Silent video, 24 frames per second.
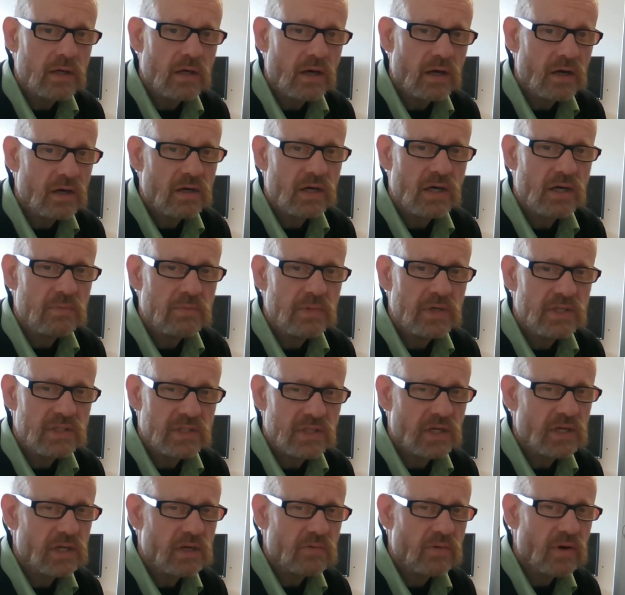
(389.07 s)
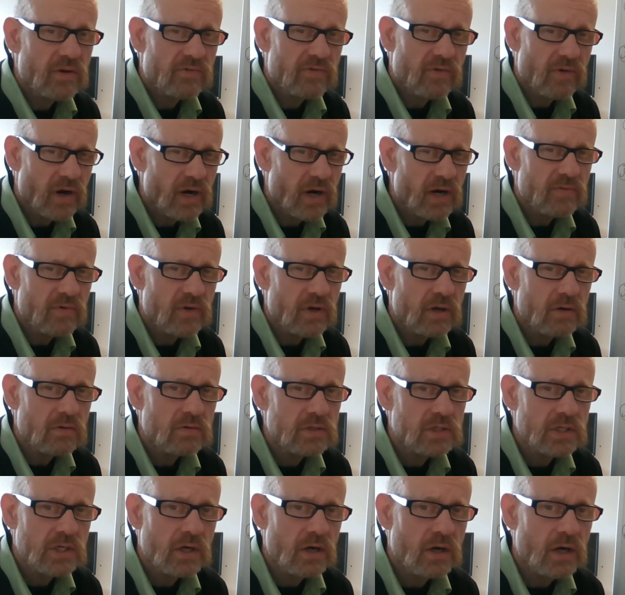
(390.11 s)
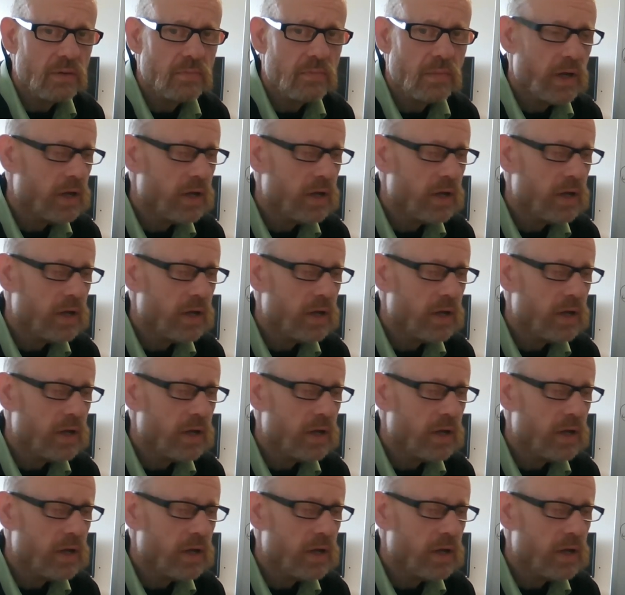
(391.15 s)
I'm going to be sitting around for a hell of a long time.